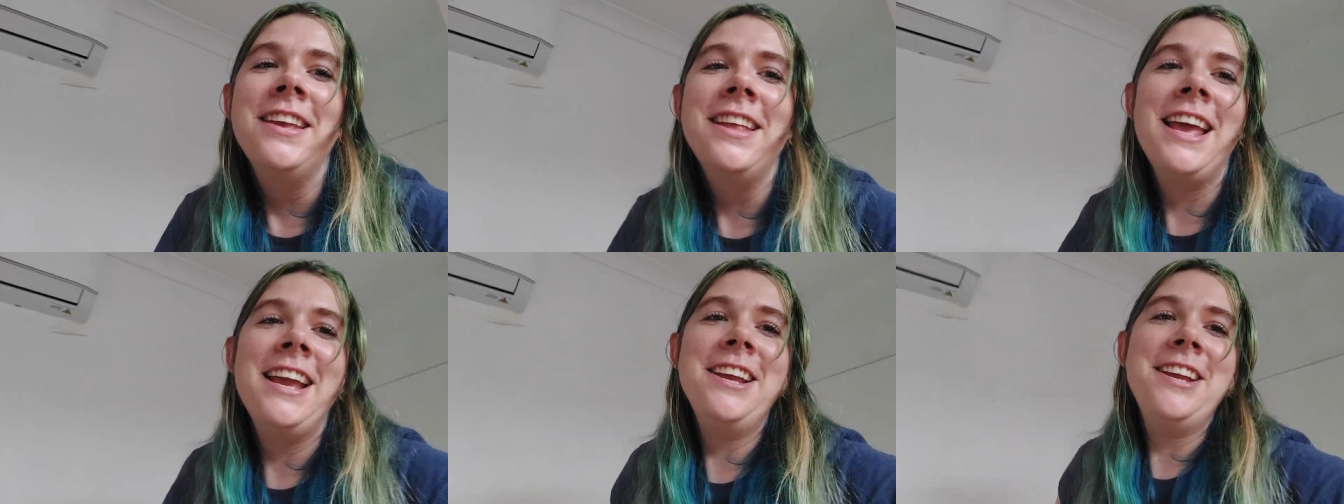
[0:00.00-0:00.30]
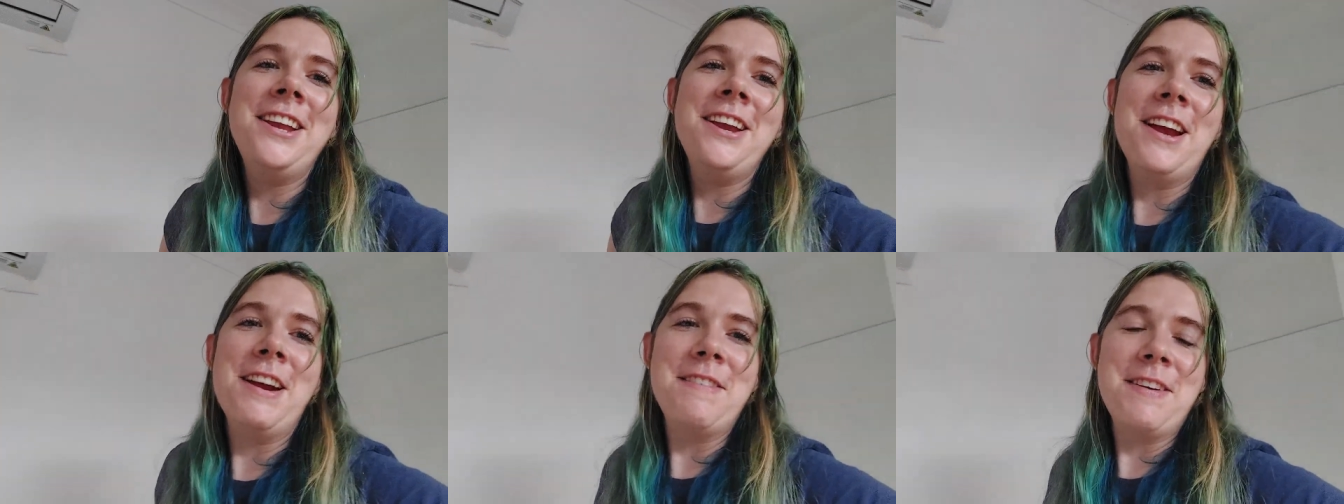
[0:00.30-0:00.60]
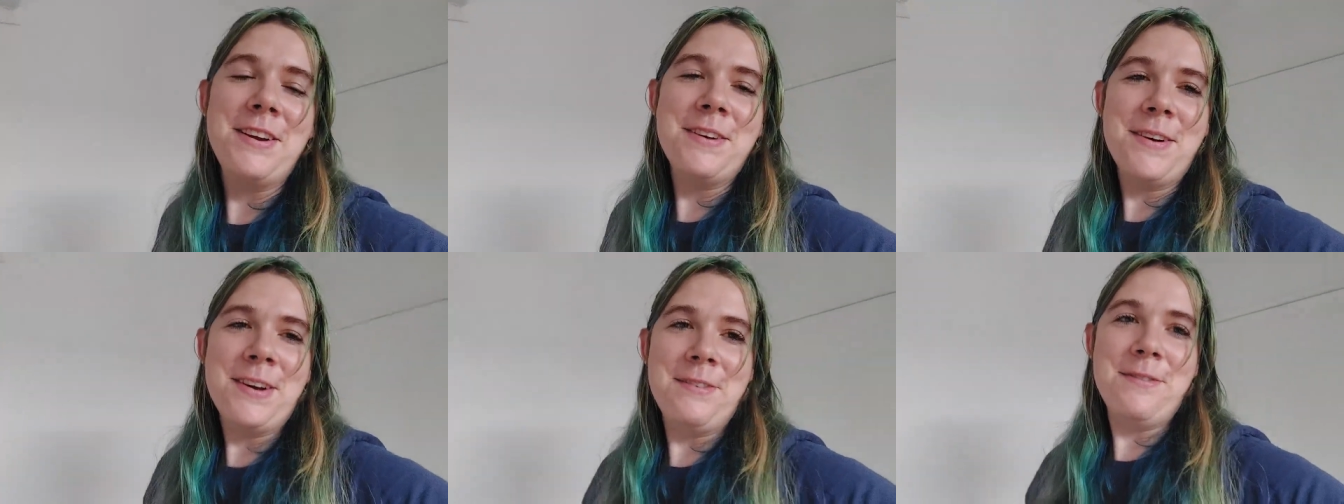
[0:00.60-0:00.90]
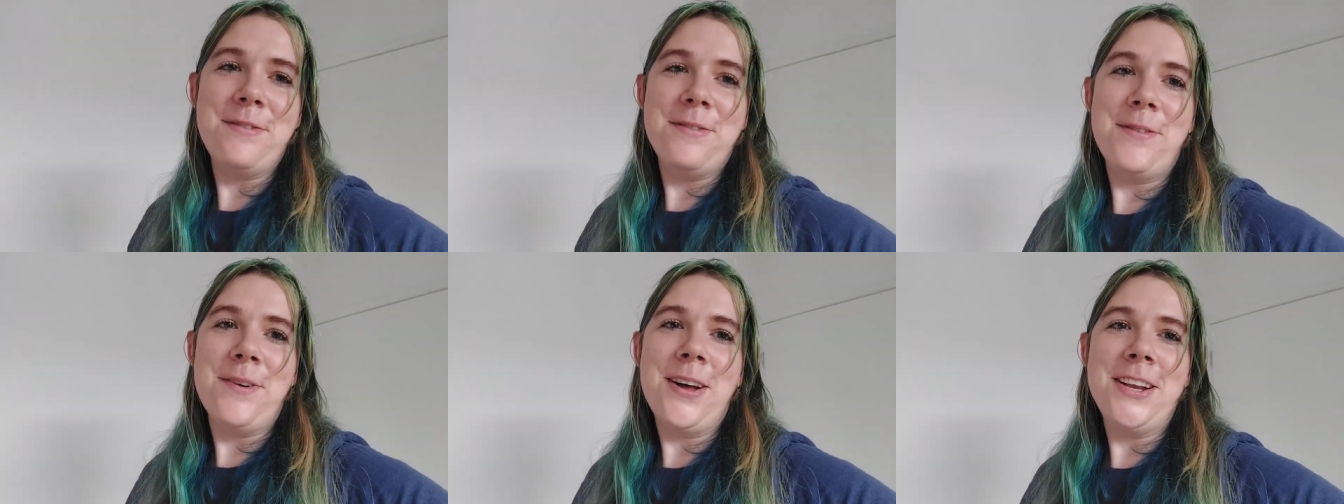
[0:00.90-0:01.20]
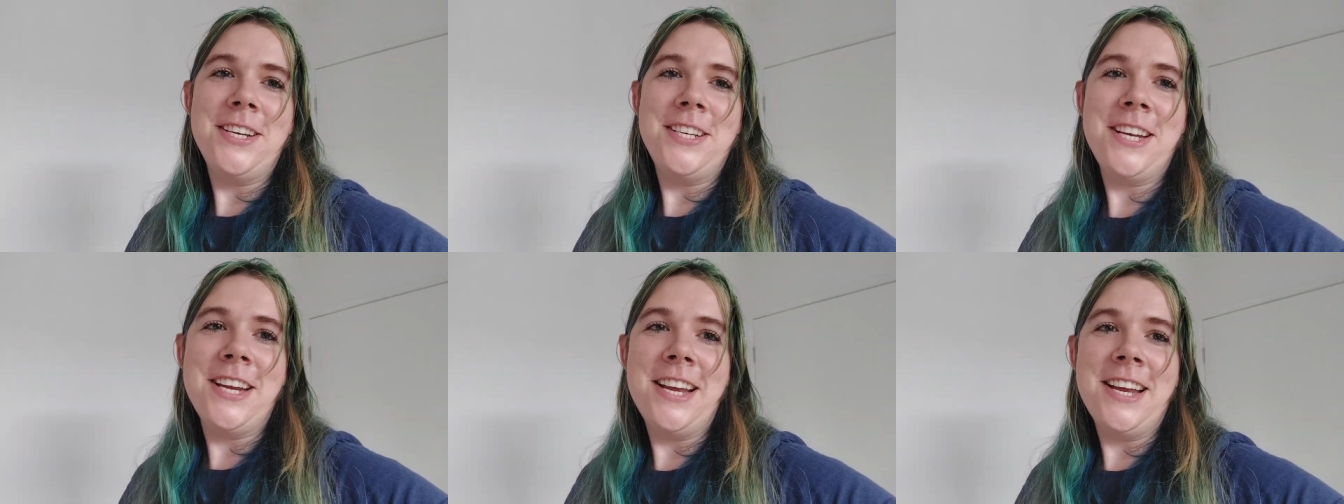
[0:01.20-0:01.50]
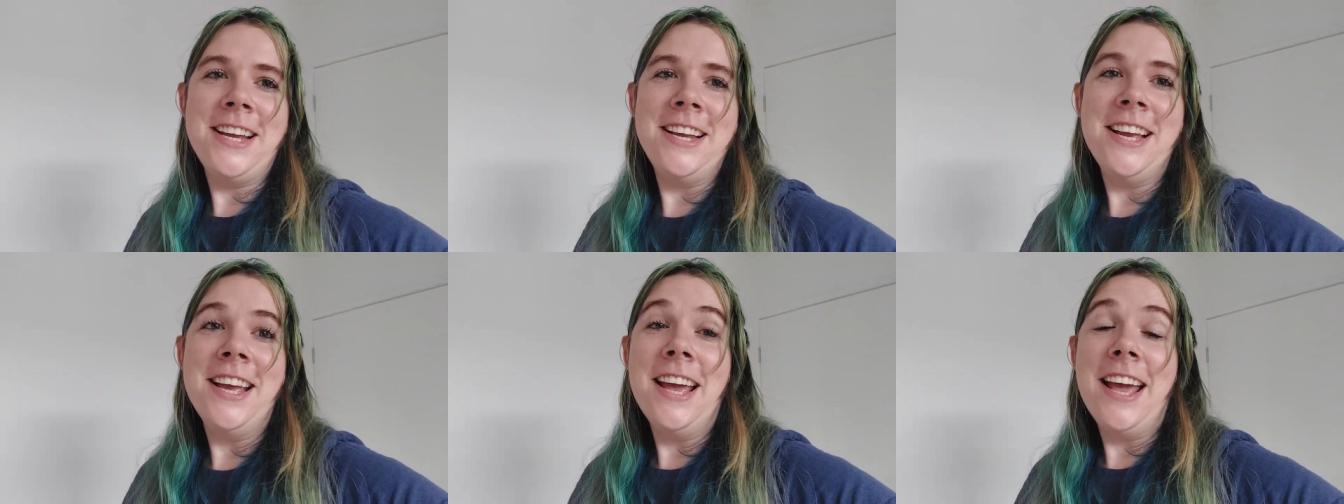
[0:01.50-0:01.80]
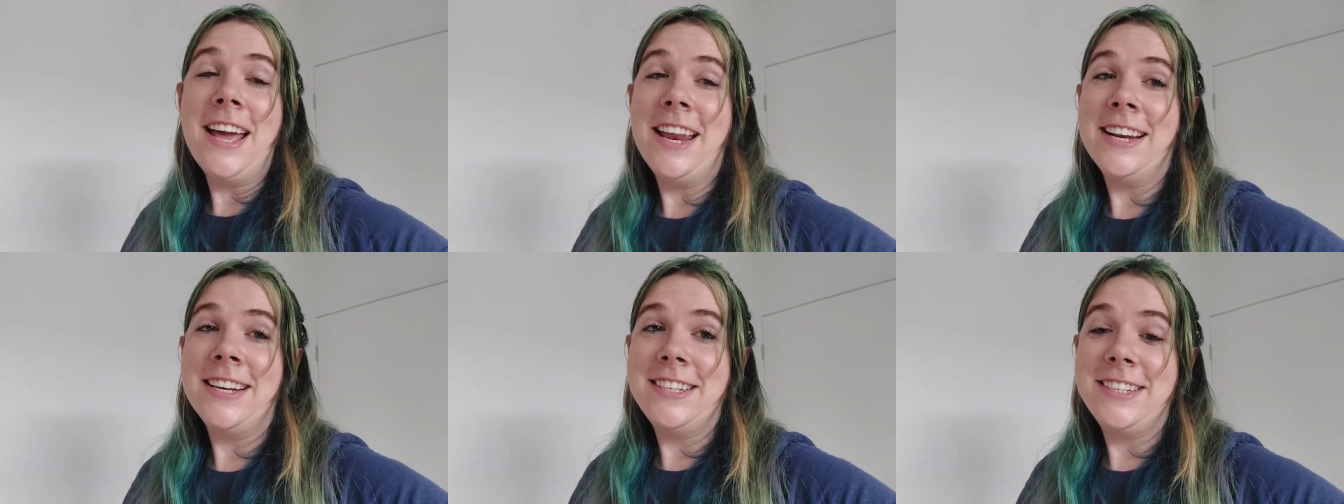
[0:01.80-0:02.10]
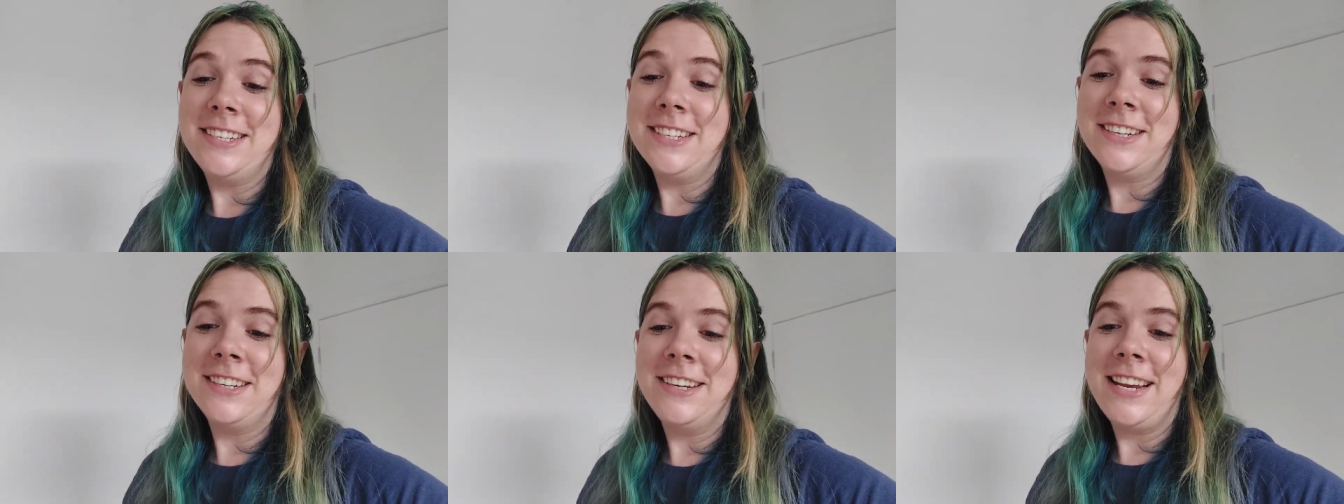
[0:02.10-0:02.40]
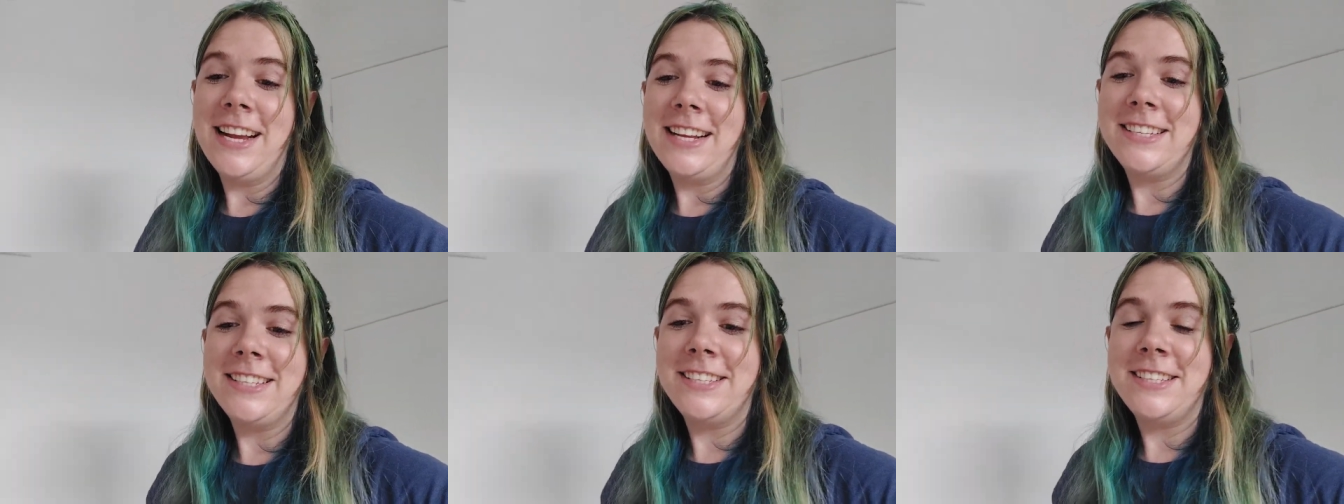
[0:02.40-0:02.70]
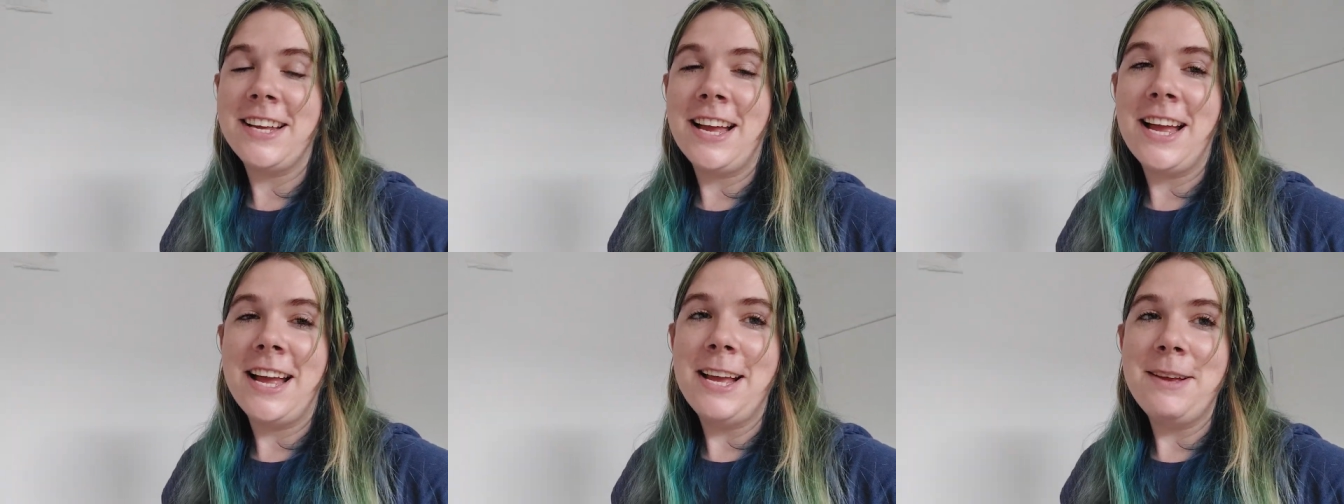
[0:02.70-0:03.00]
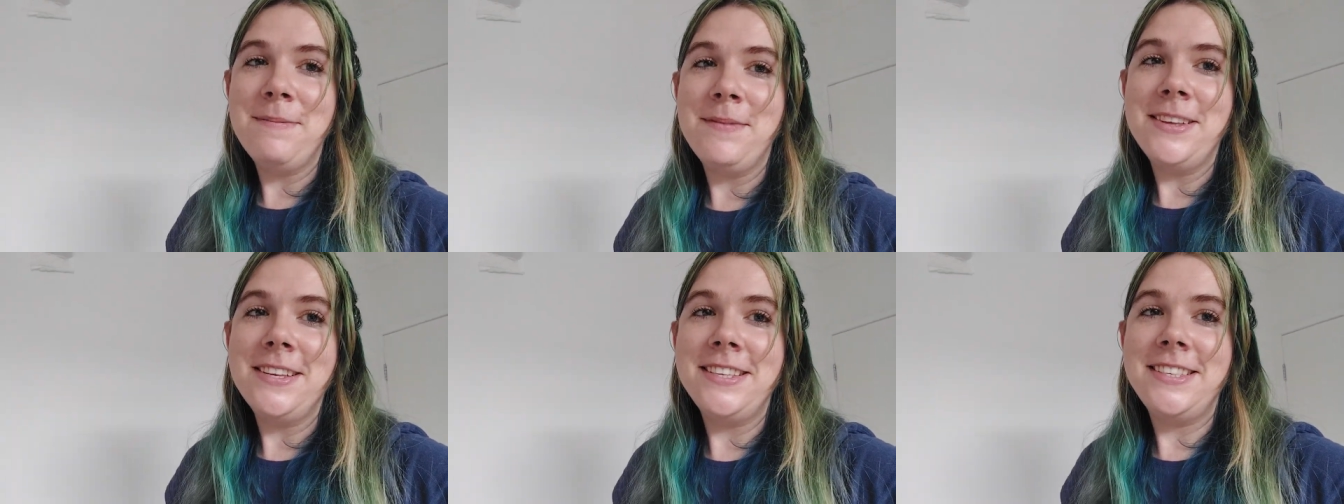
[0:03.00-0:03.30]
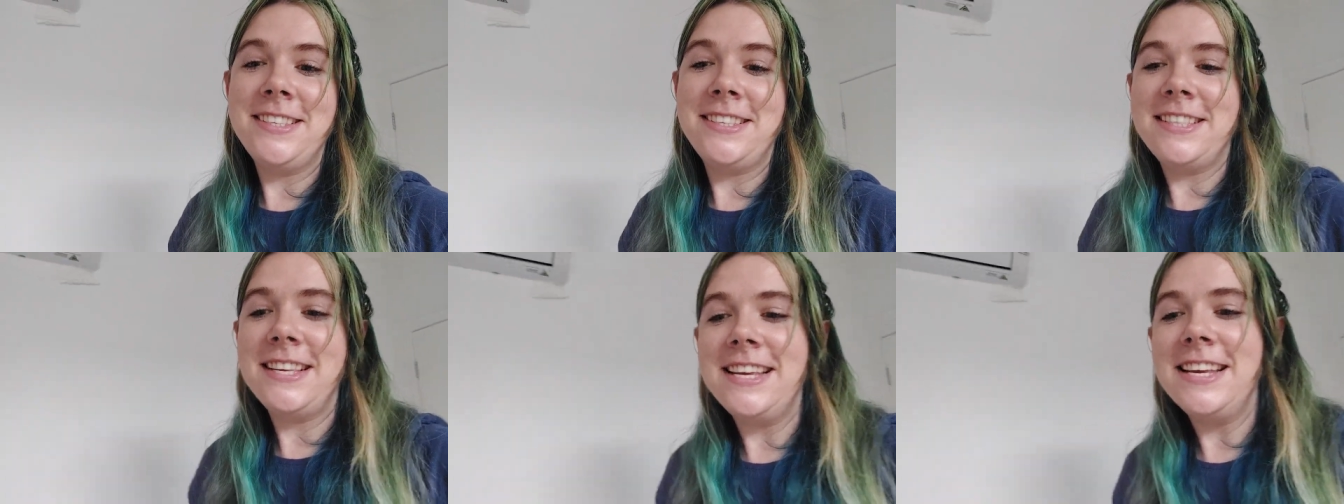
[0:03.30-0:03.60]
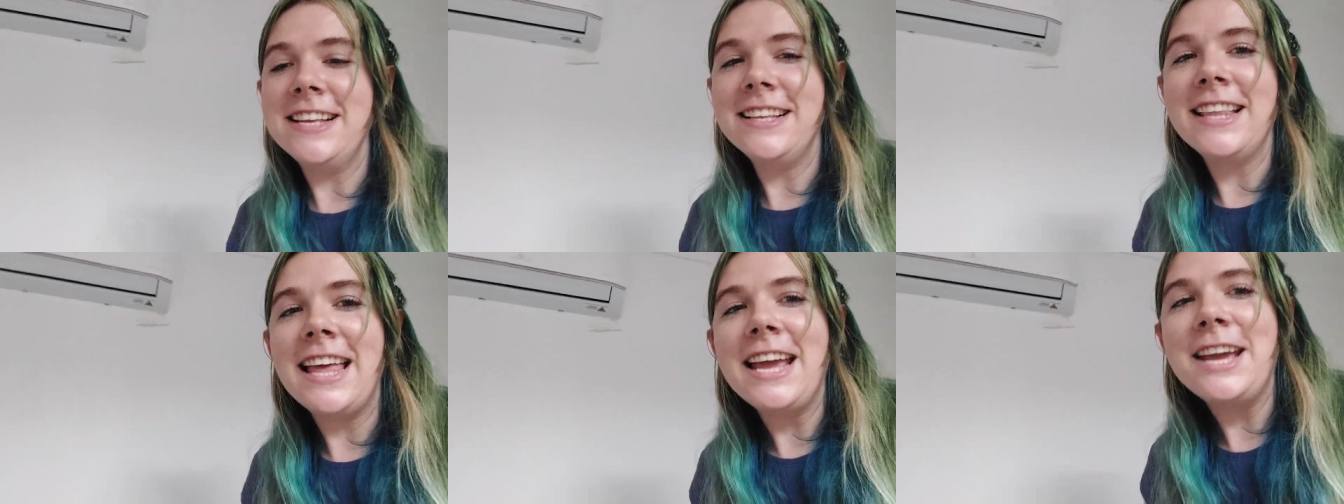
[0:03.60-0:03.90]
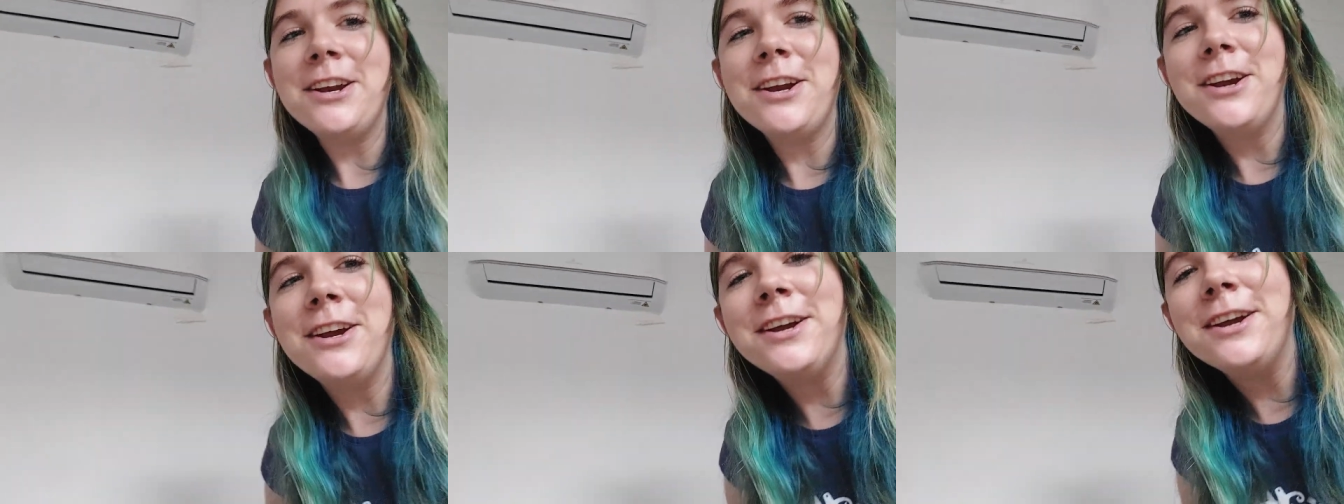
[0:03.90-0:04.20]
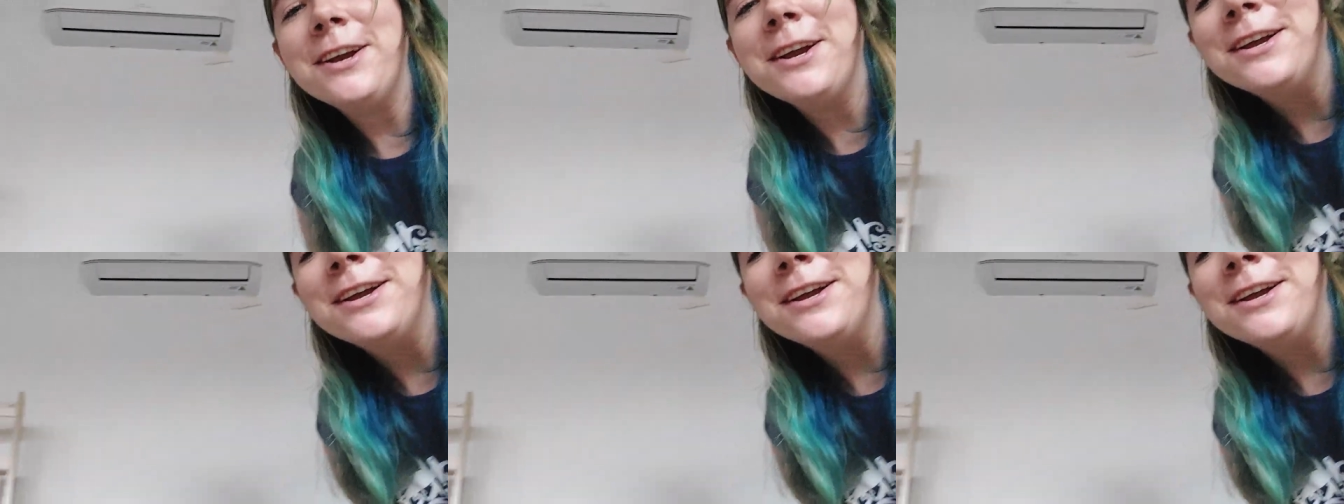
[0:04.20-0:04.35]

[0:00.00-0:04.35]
Thank you everyone for watching. And until next time, see you later.